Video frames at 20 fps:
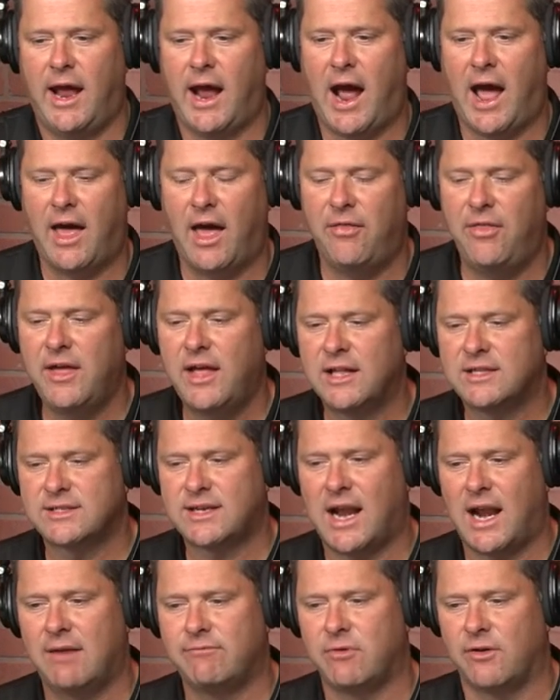I, think it's
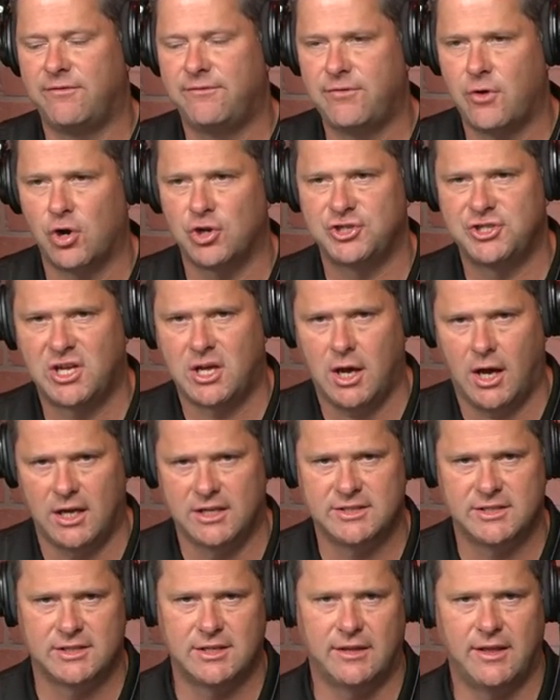kind of a first
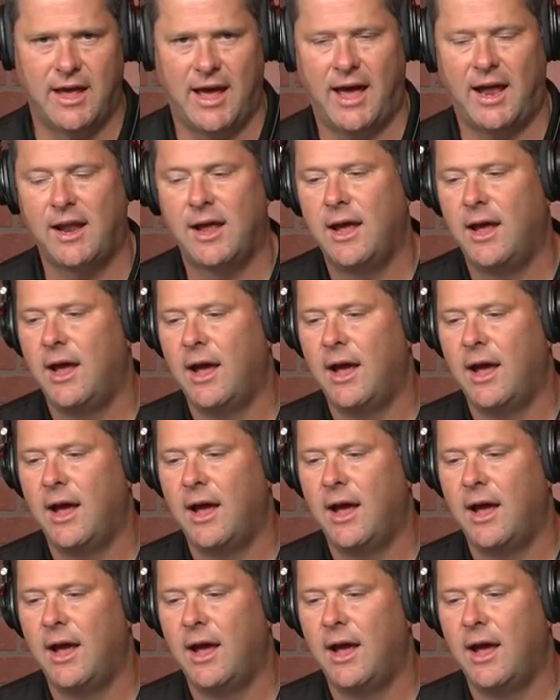cousin to that